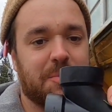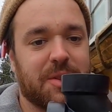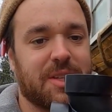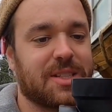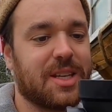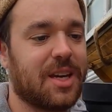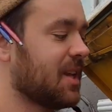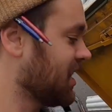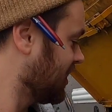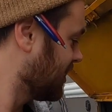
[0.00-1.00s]
put this thing
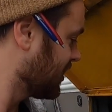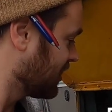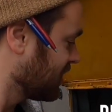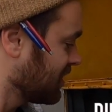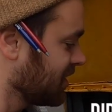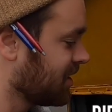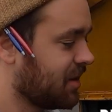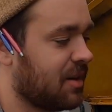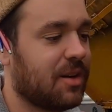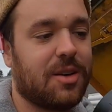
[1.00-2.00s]
in
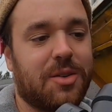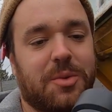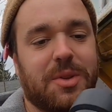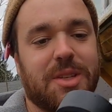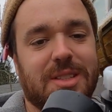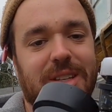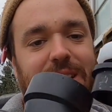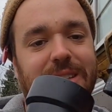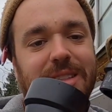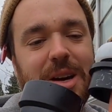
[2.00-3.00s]
with this
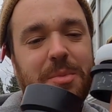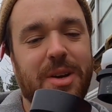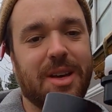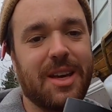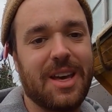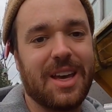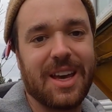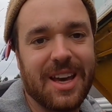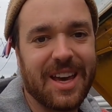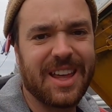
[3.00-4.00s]
thing on top,
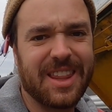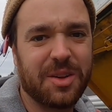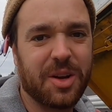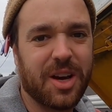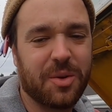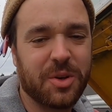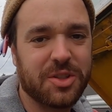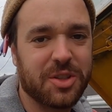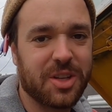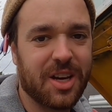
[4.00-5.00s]
and then we
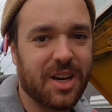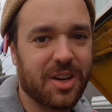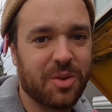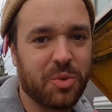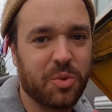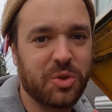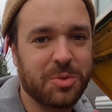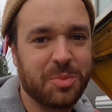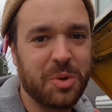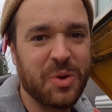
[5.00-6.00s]
should
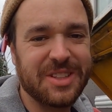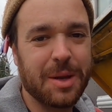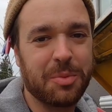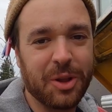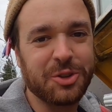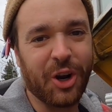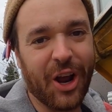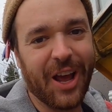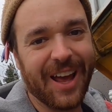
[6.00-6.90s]
be one step closer.